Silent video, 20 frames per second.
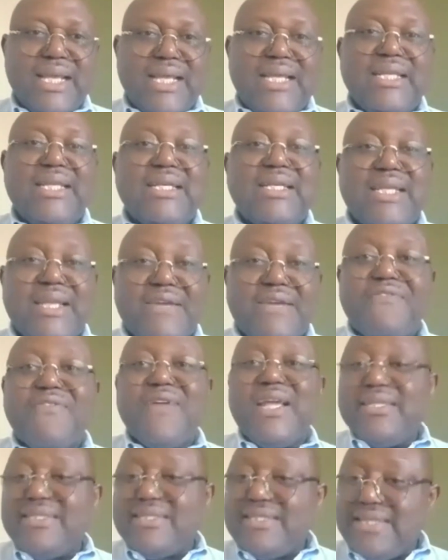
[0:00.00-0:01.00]
in the
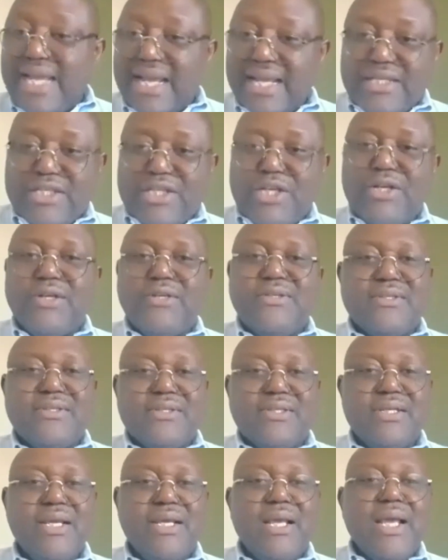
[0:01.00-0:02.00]
different
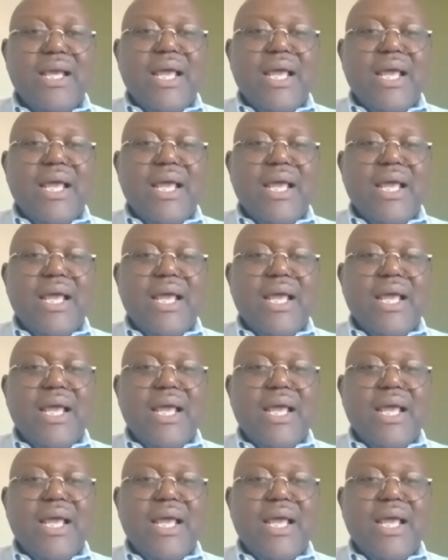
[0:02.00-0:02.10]
sectors,